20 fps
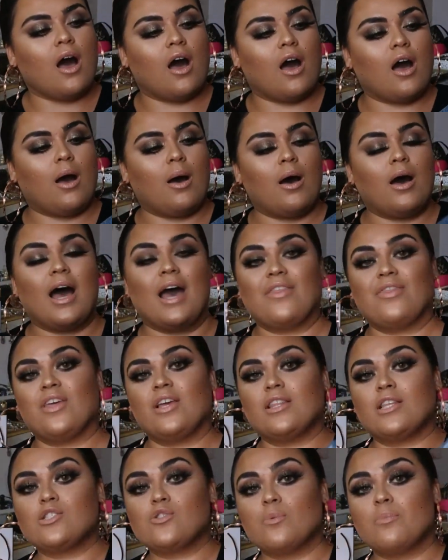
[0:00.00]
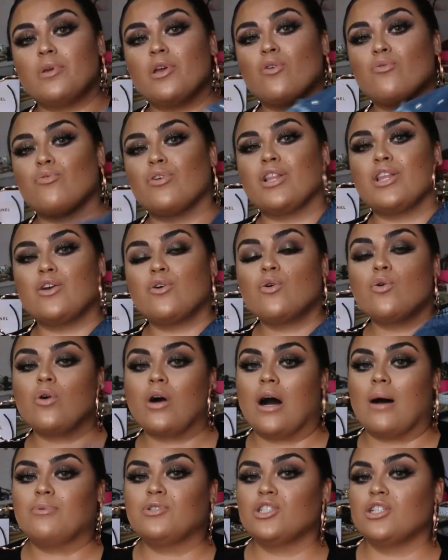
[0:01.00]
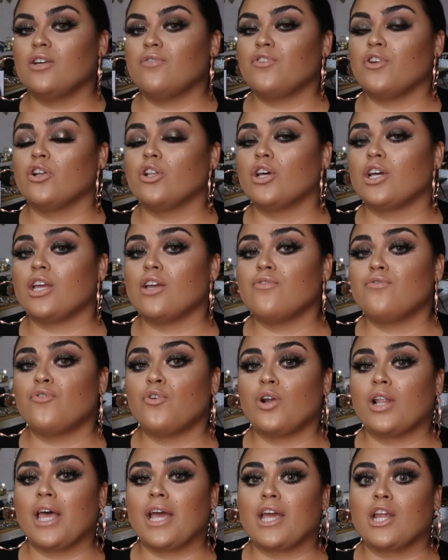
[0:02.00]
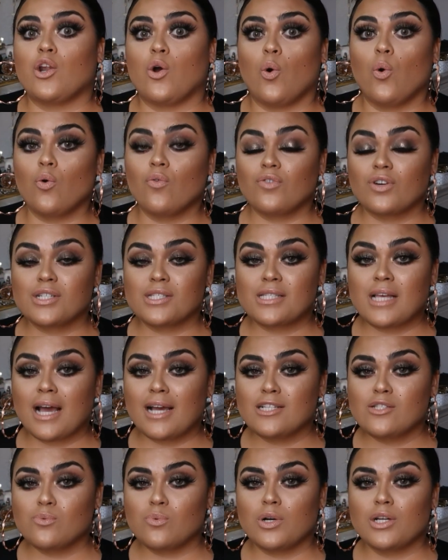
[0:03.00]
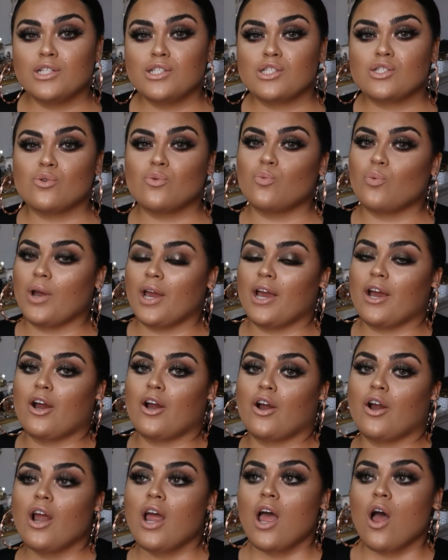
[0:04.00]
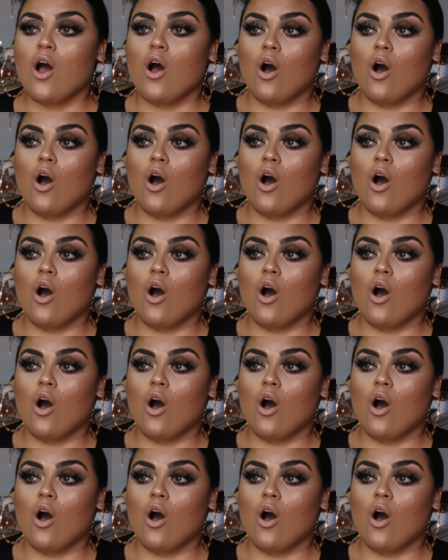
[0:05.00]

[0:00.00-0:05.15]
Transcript: I think this would be a really cool option if you're looking for like an oversized one to wear